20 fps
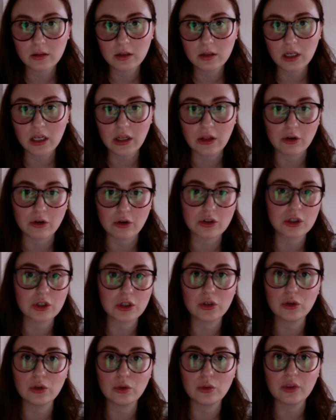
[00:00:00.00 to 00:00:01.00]
either
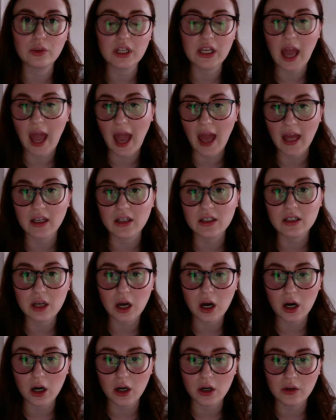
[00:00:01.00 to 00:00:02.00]
to the end
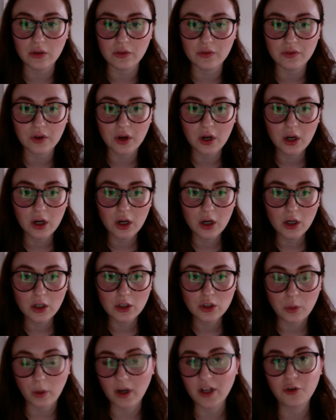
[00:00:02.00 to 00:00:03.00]
of
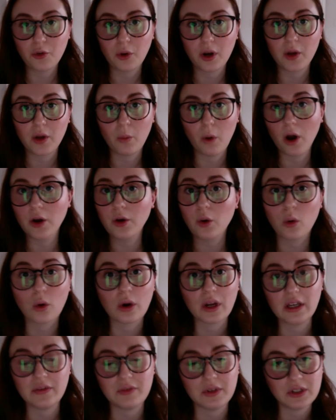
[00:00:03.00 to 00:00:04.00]
2021 or
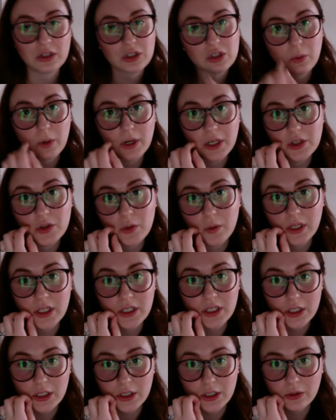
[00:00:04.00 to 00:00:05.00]
even to
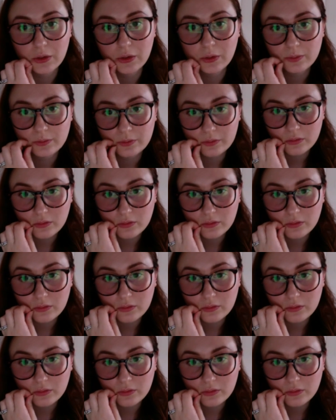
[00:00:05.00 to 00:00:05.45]
2022.